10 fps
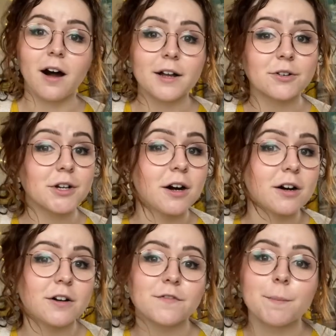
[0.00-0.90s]
I got an
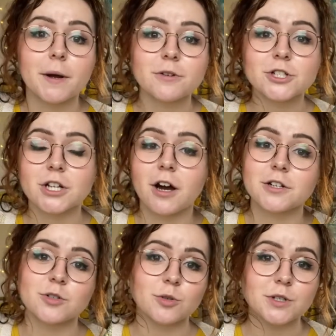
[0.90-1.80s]
ARC of The Bone Shard
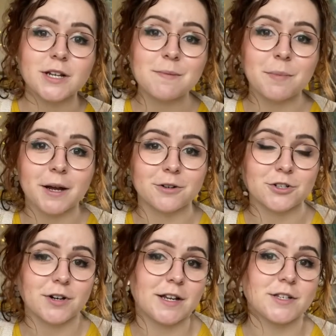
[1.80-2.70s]
Daughter by
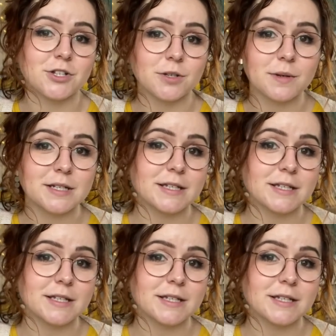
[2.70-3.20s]
Andrea Stewart.